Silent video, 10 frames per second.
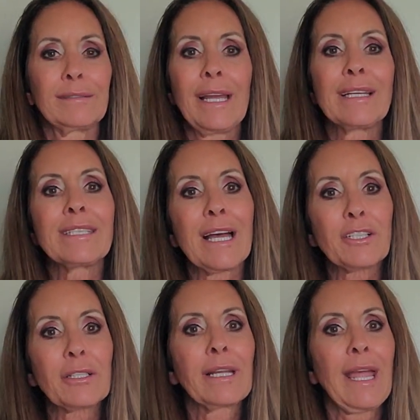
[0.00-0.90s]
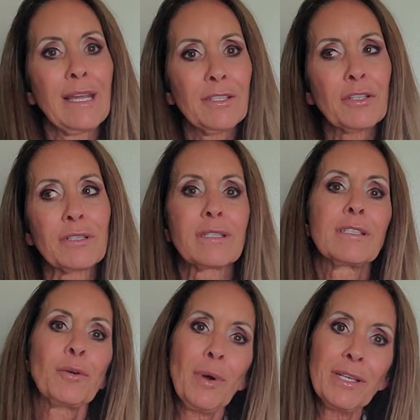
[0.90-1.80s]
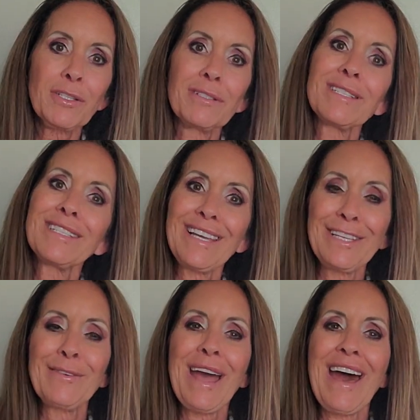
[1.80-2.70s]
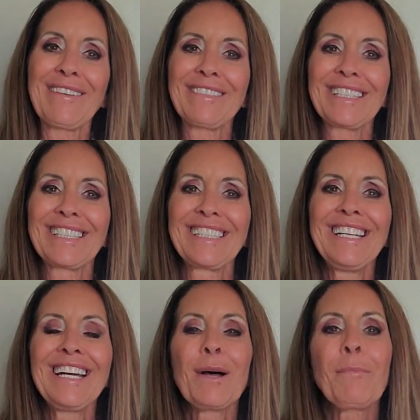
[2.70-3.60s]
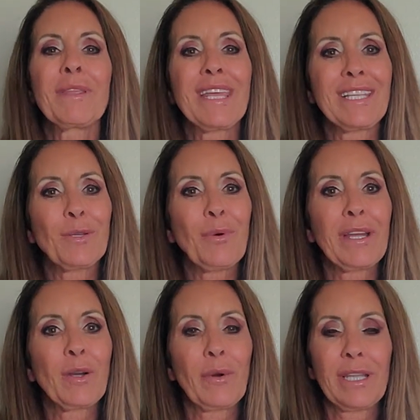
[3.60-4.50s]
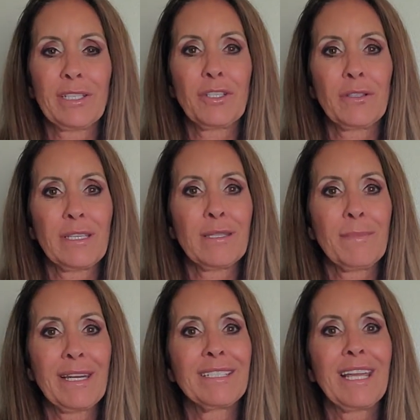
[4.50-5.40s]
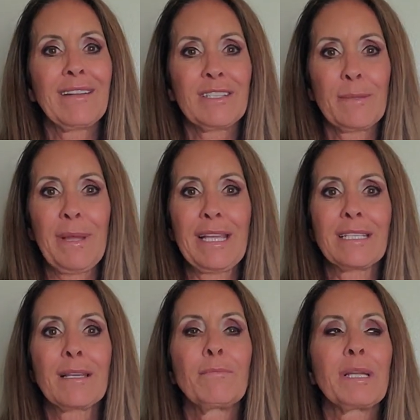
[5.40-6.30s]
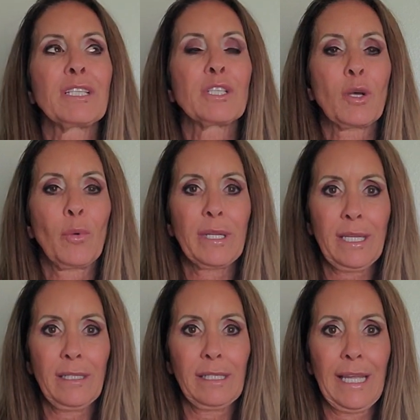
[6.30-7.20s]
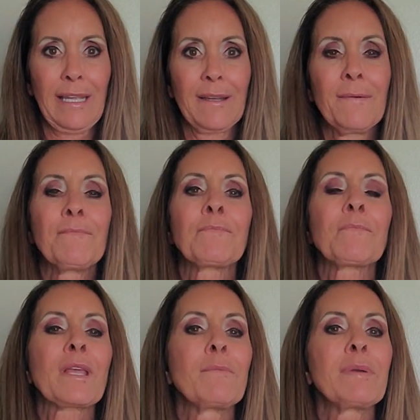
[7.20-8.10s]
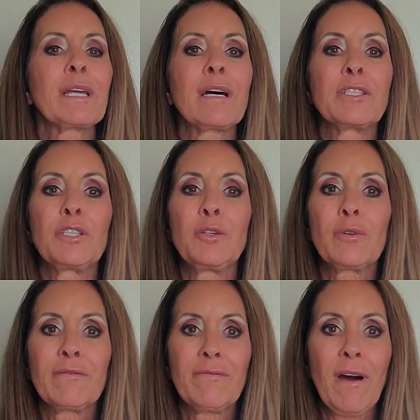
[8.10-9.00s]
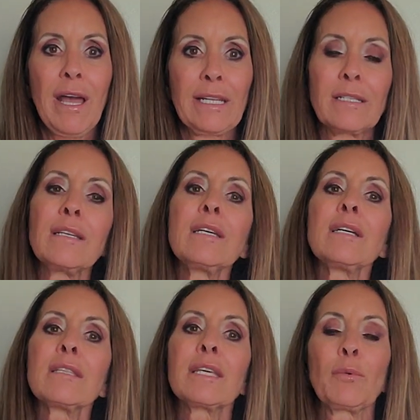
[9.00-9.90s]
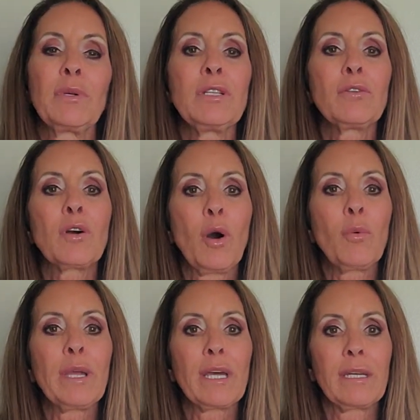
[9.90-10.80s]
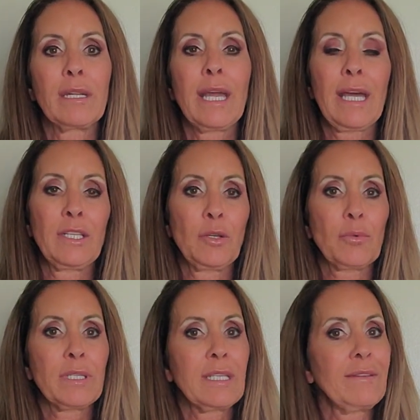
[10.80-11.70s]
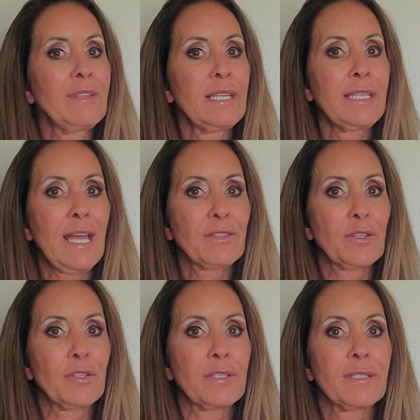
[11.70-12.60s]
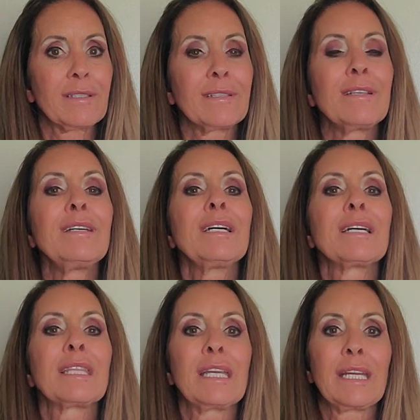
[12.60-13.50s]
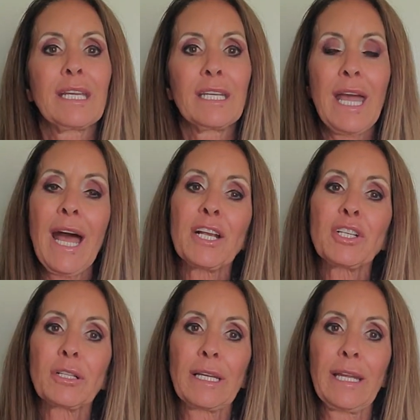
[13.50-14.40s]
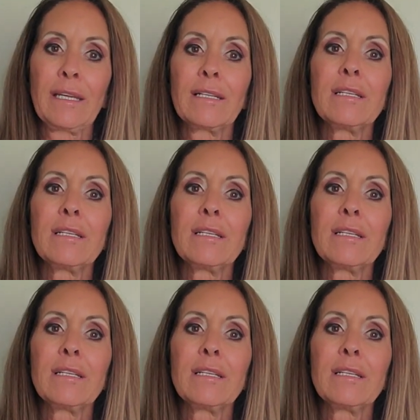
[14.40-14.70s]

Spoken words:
It's actually answers to questions that you have. But that's why going into this meditative space can be so healing, because you can find that when you go in and you receive these answers, that it can actually,